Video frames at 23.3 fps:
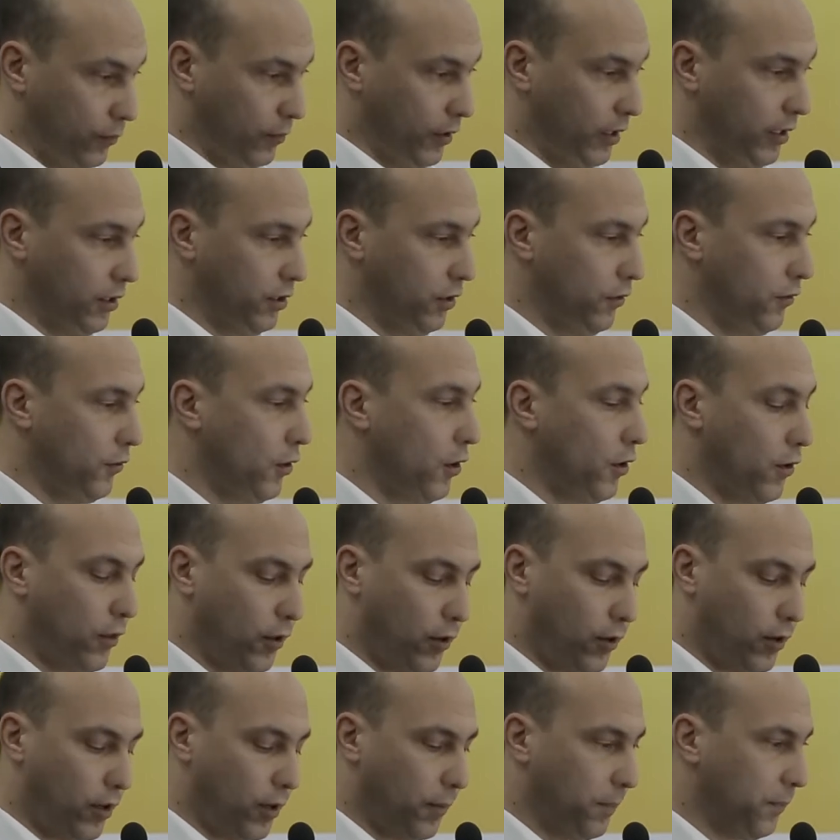a little
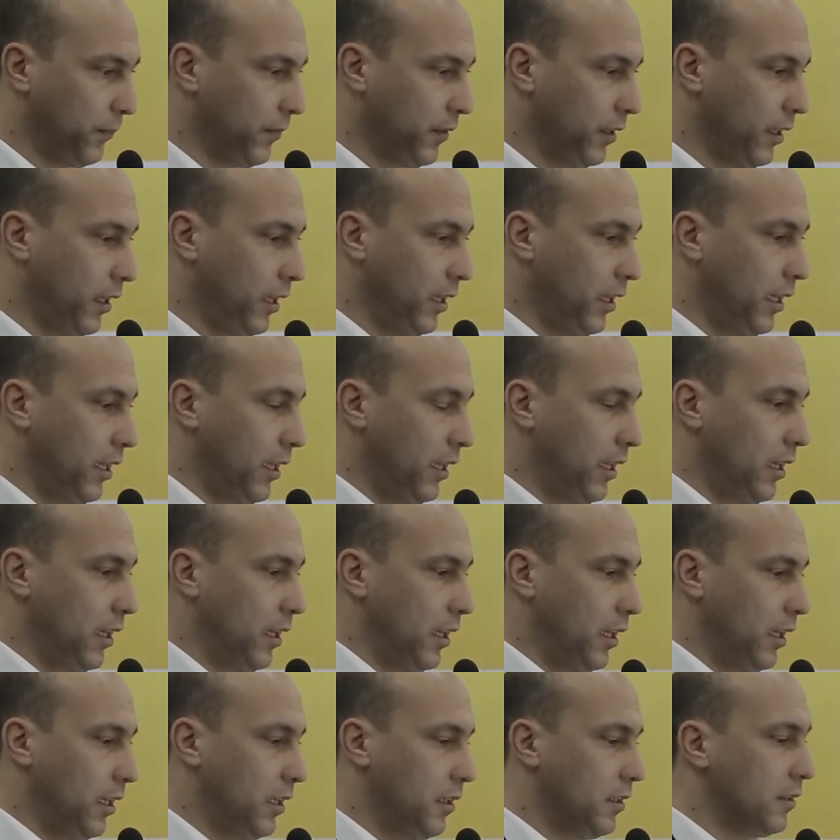further.
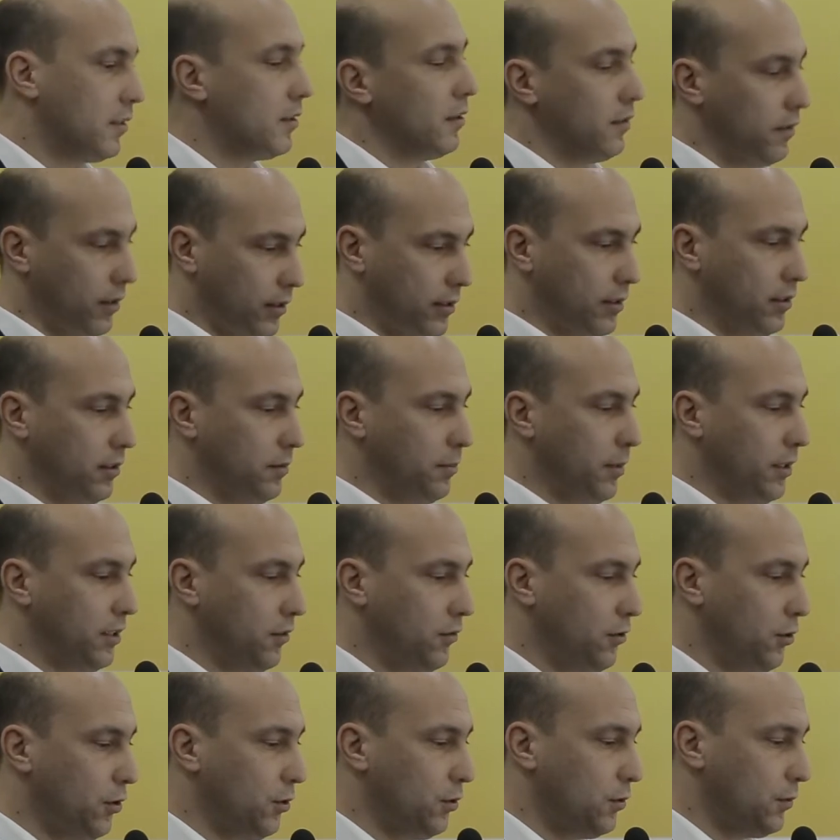So this is a better
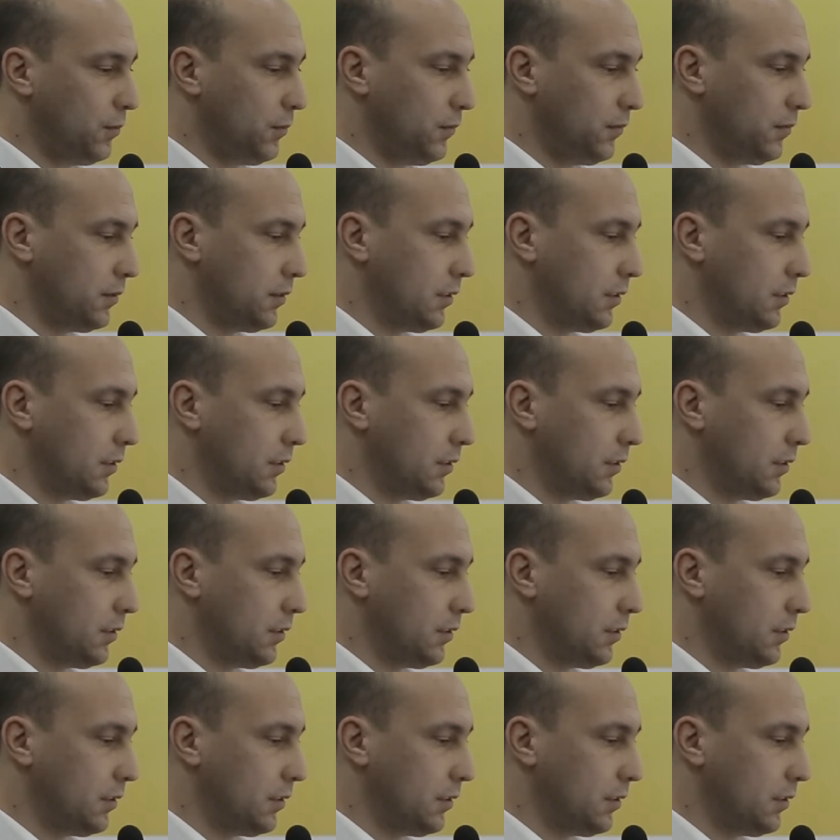view.